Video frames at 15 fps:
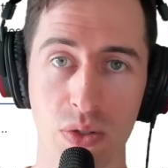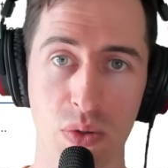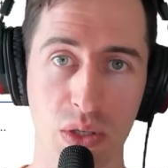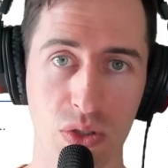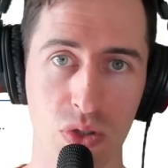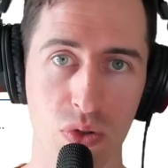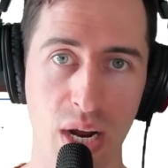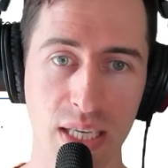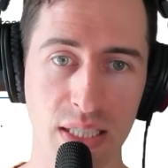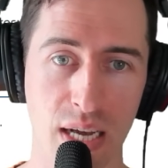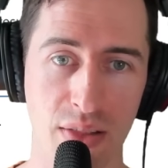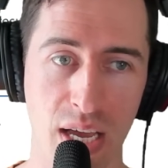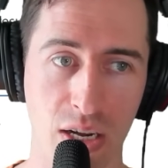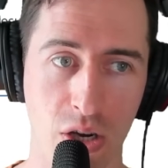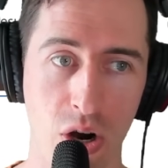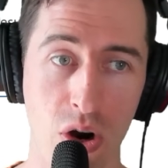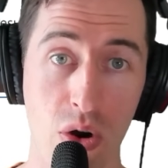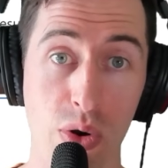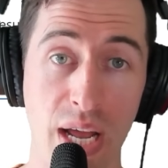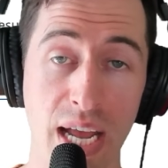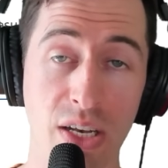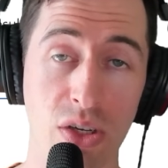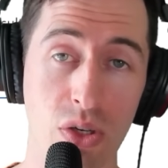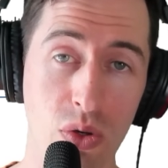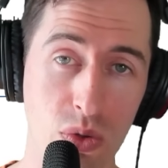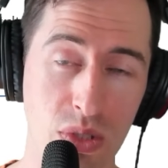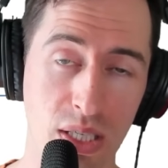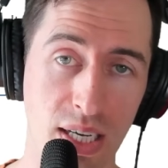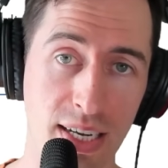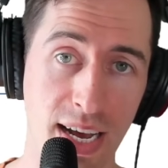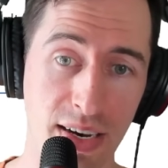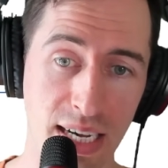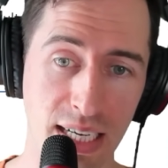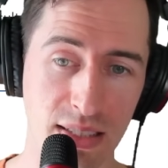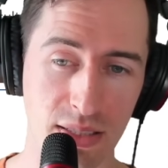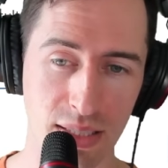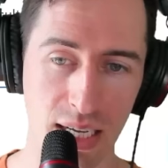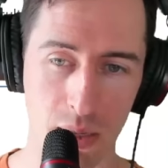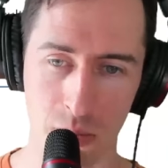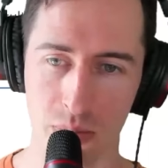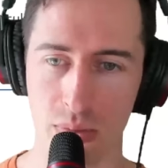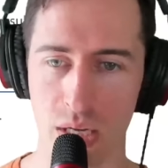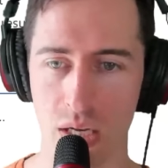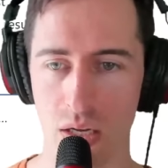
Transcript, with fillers: to extract out that code and use it in our next step.